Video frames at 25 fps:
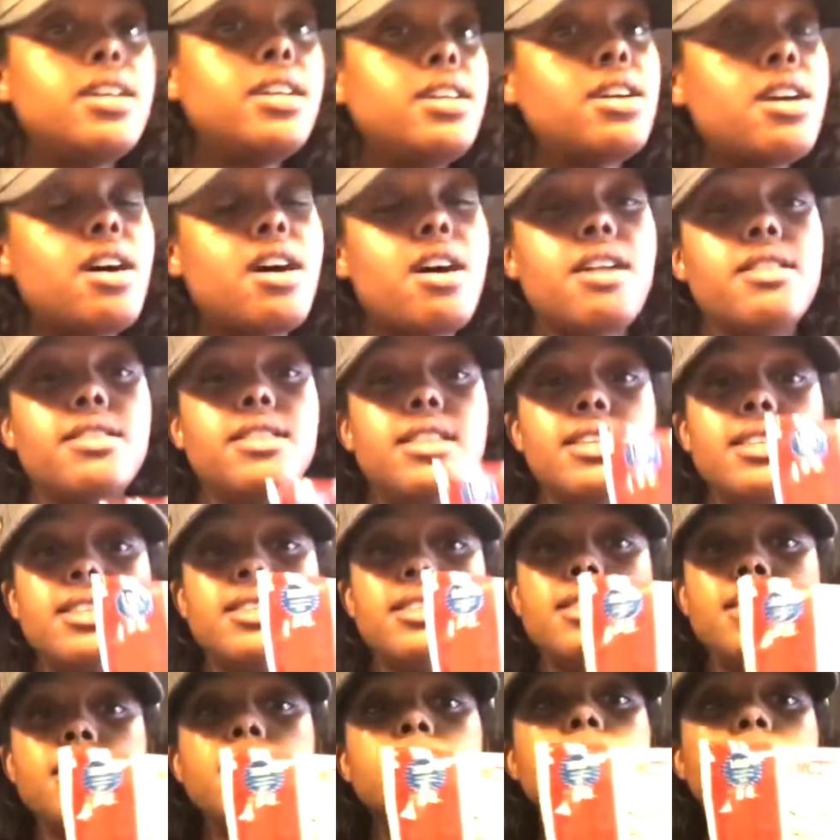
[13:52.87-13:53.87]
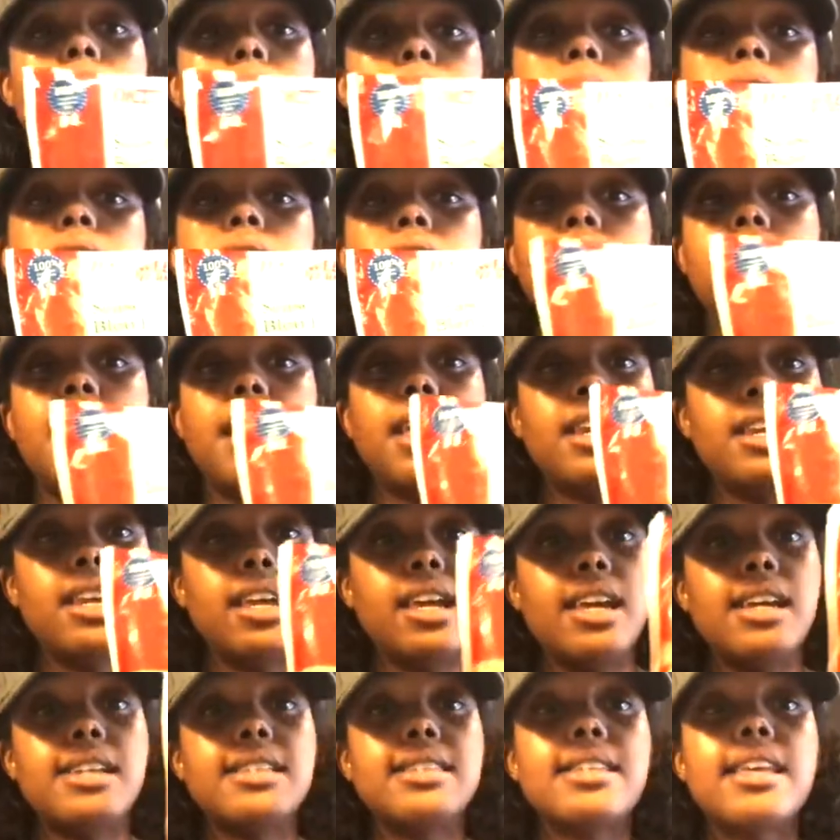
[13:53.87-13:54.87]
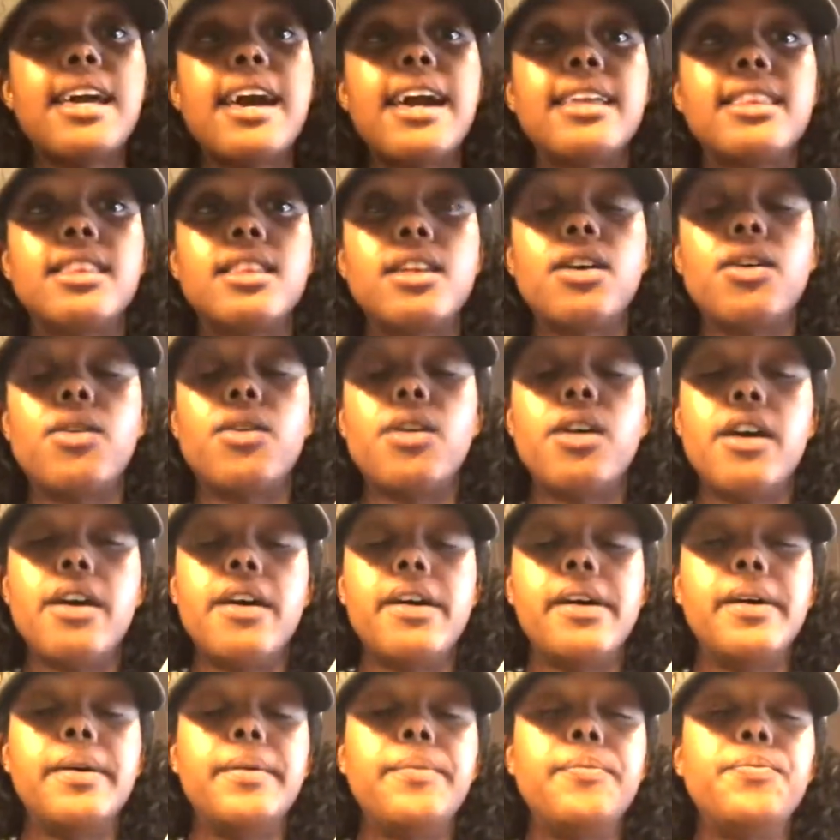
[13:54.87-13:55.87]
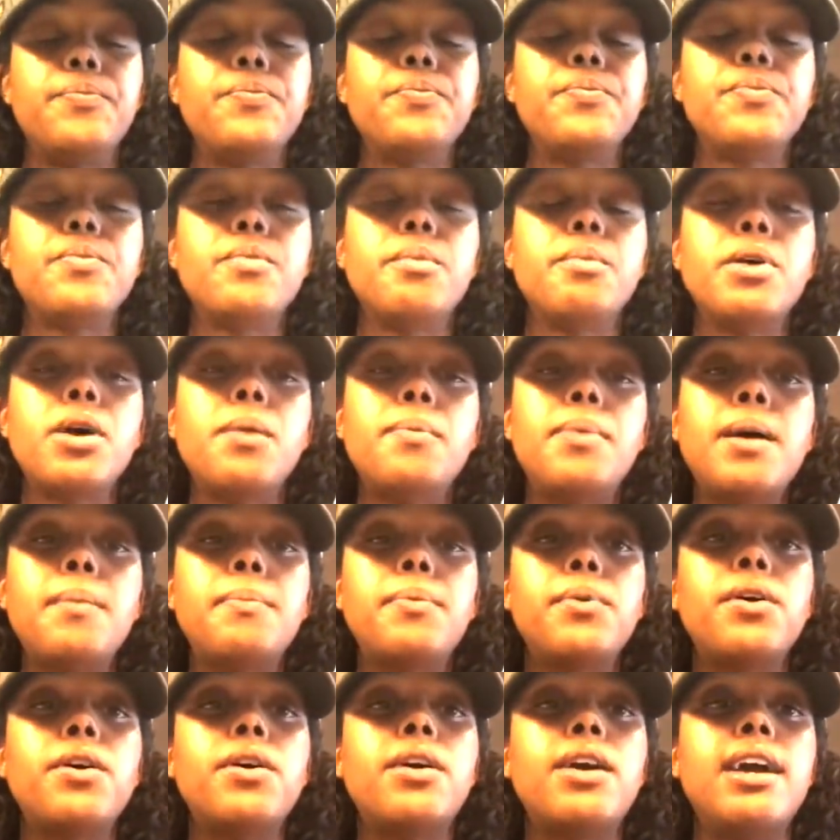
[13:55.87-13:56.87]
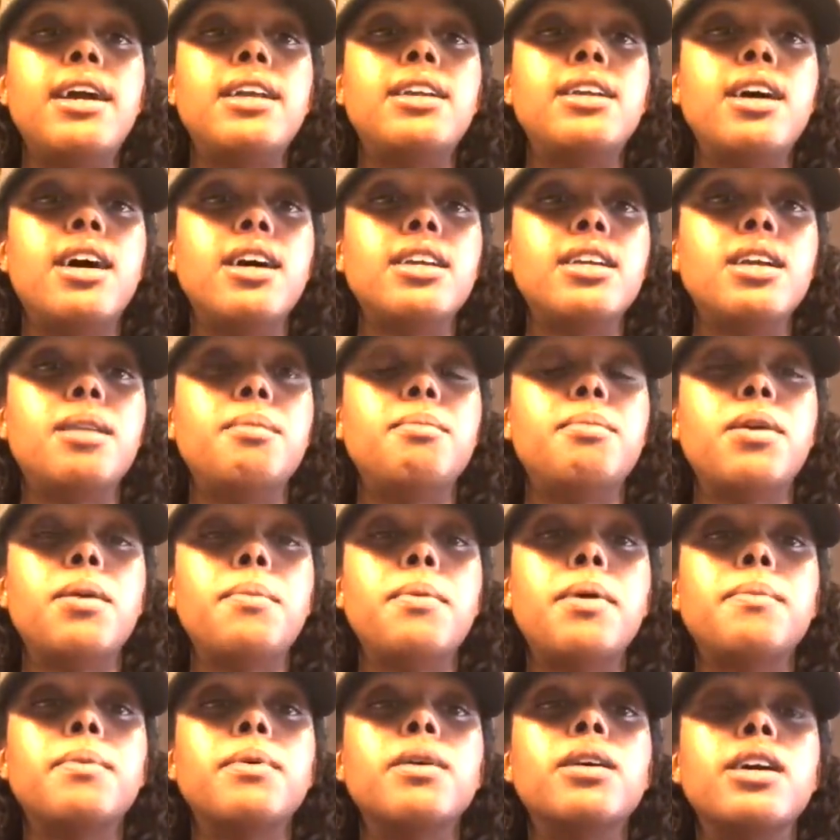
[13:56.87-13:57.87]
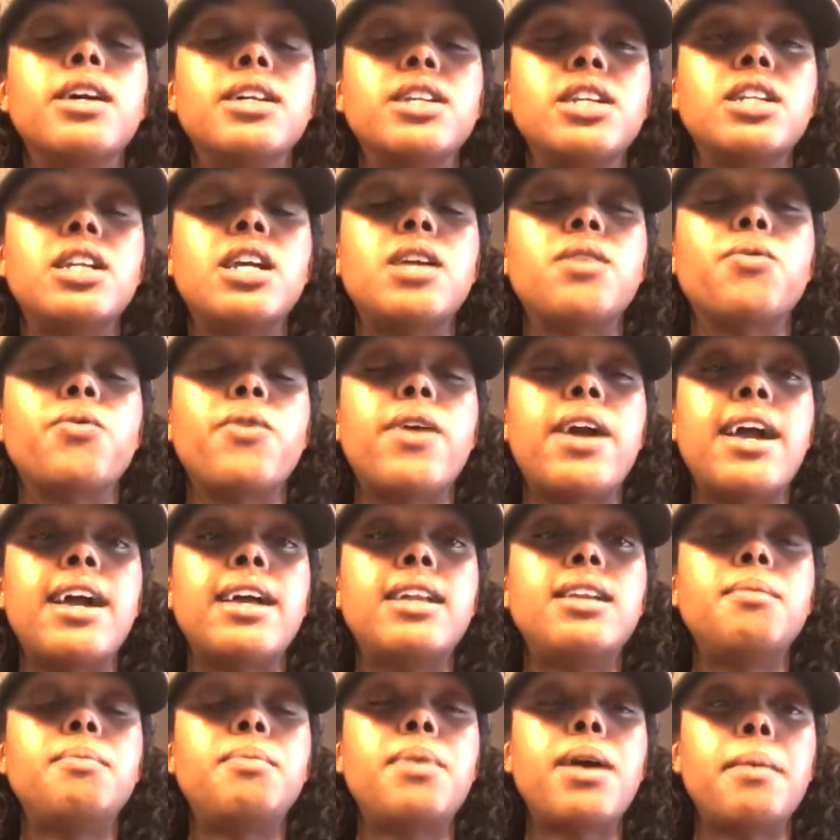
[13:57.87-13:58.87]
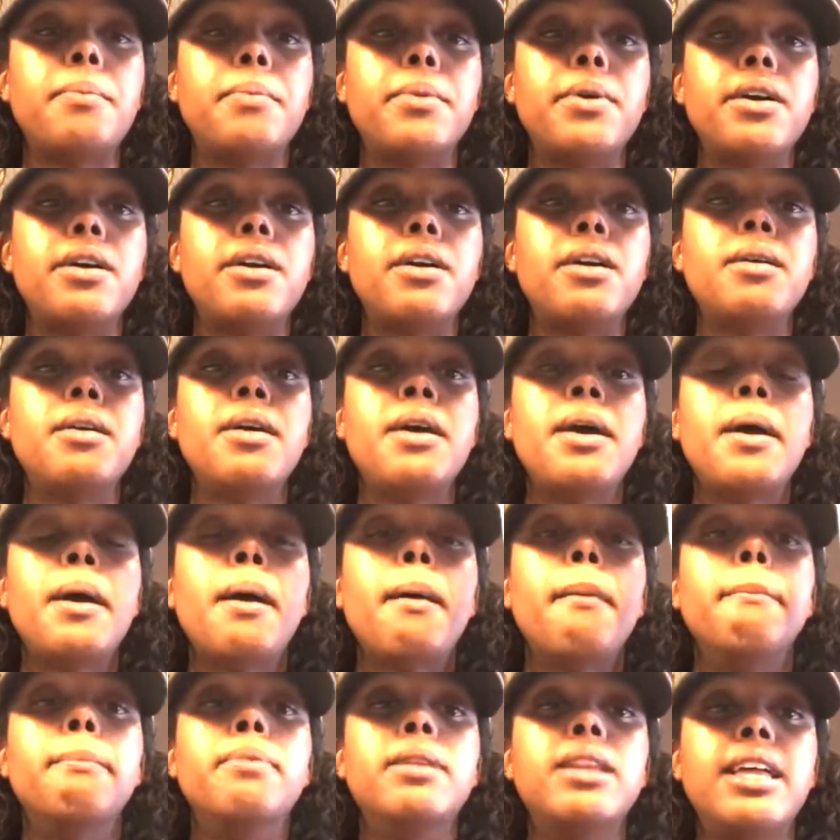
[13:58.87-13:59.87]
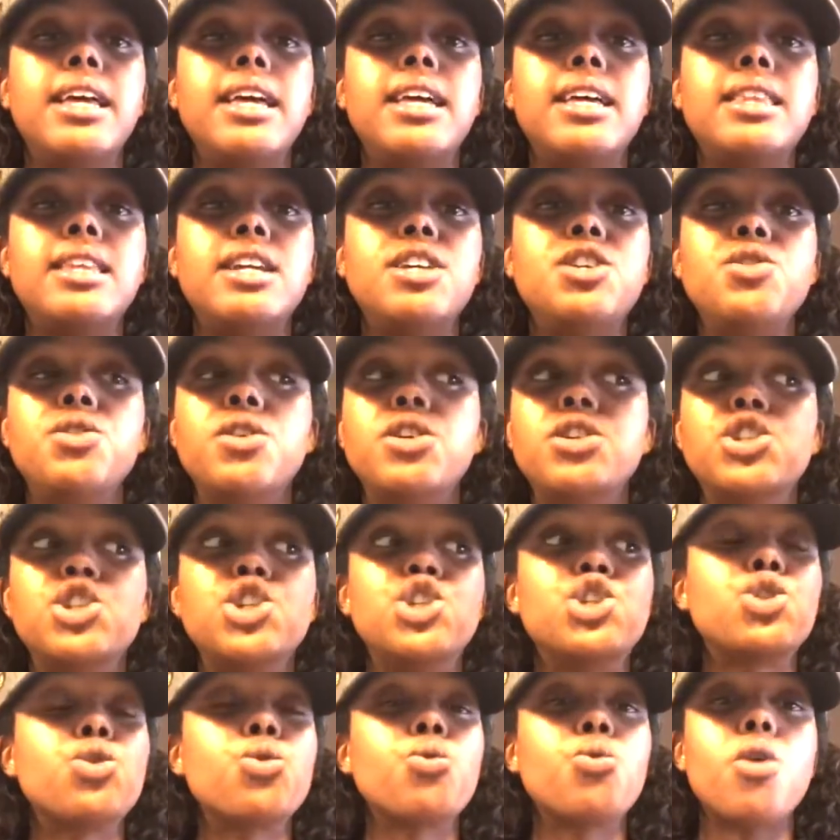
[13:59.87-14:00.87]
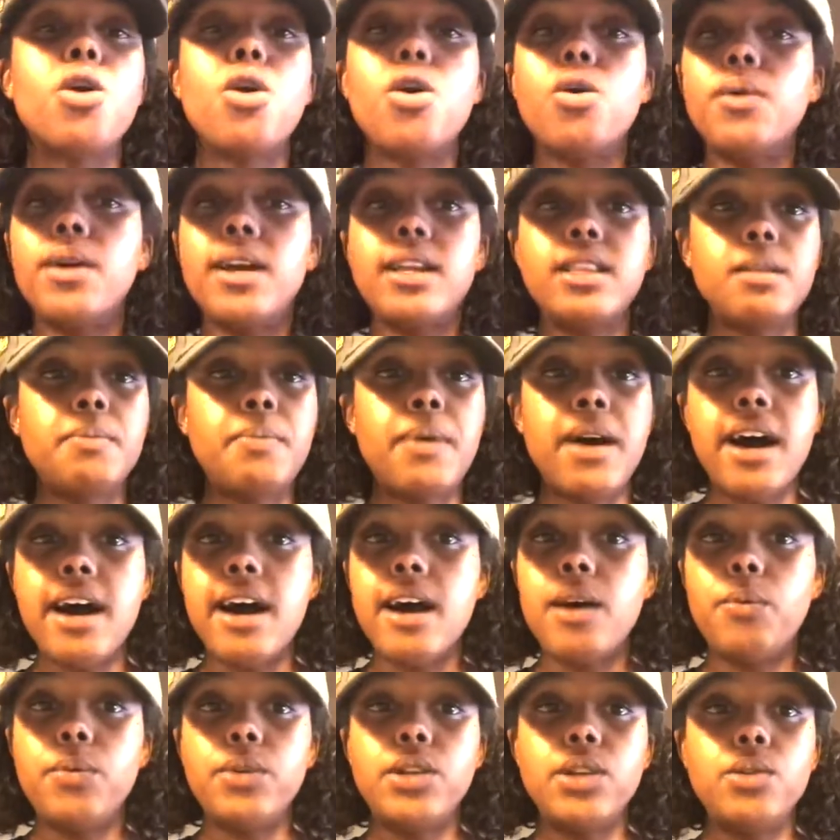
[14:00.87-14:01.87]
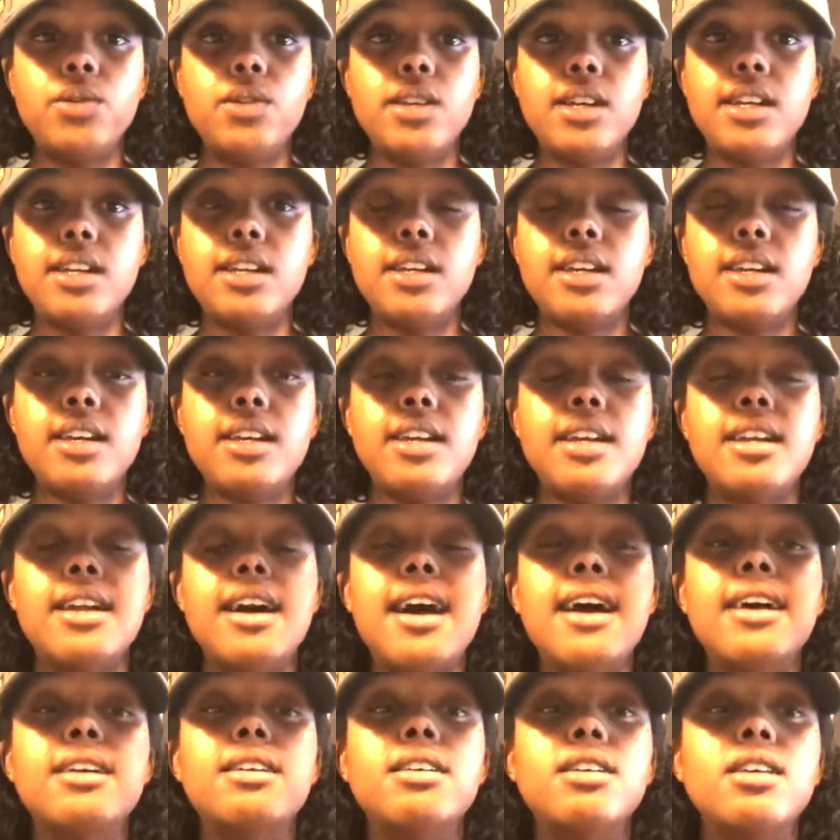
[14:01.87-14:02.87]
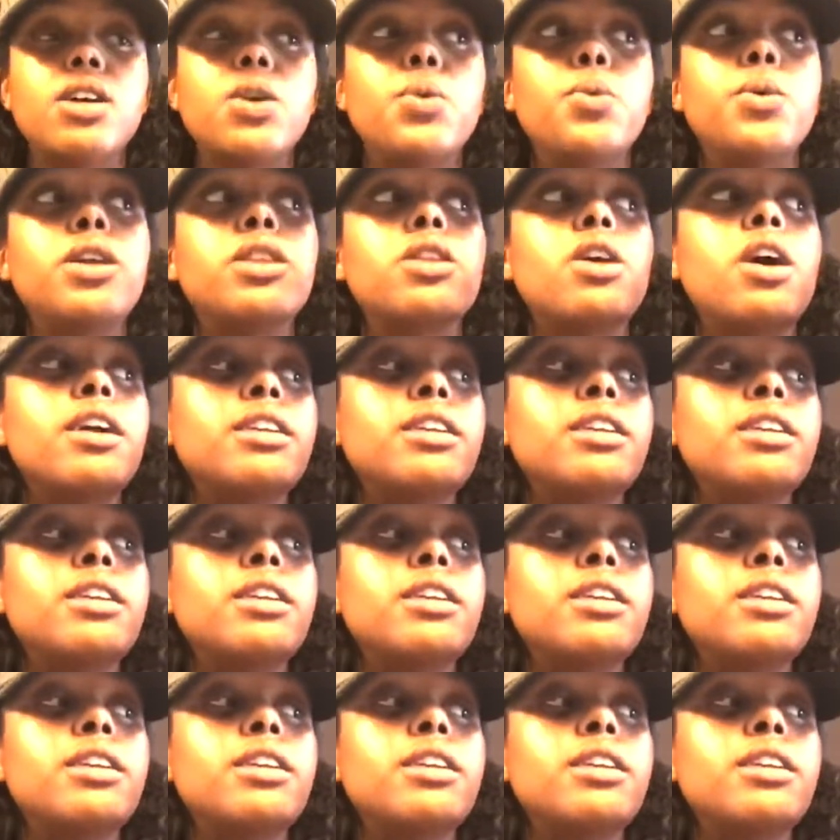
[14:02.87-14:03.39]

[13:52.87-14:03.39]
y'all, this comes in handy. It's like the bell pepper, onion, and red pepper blend that you can just throw in the pot when you need it. And I cook with